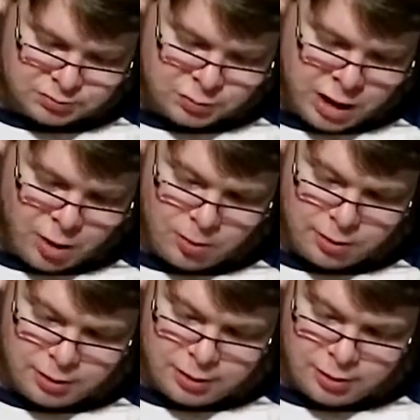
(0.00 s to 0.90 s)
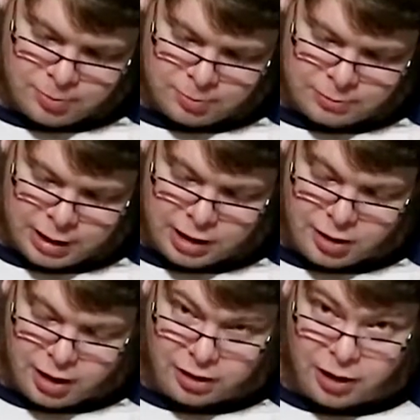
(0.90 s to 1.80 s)
Wow. I
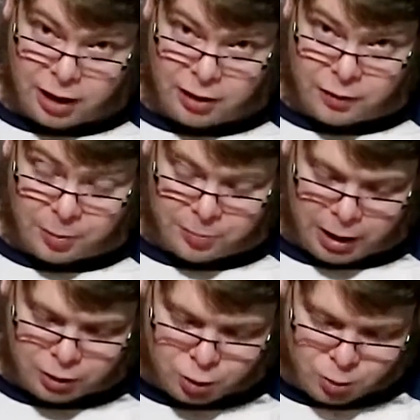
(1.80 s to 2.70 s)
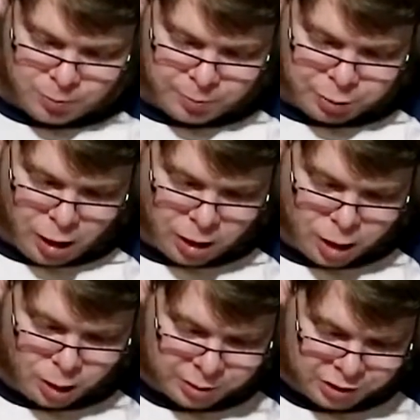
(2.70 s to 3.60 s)
kind of like that. They have the actual
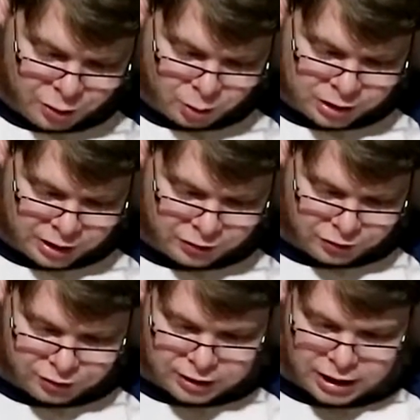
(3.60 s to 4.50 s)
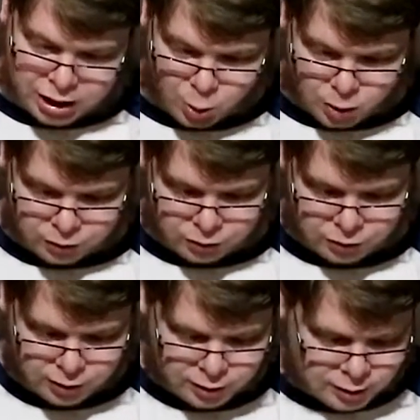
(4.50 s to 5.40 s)
block on, which are little tiny skinny
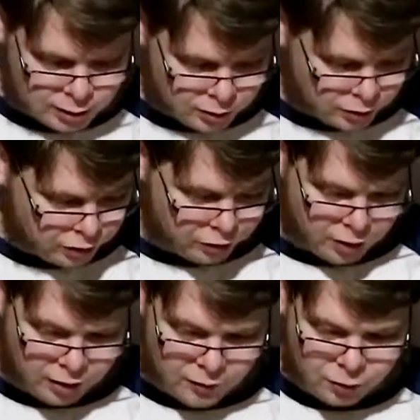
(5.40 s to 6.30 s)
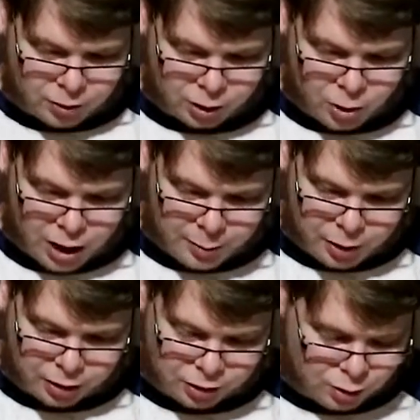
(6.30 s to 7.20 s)
ones. At least these things have something to grab
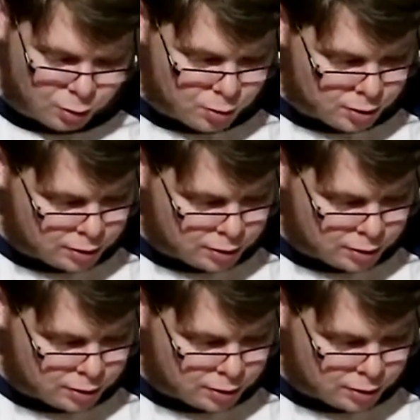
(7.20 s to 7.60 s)
onto.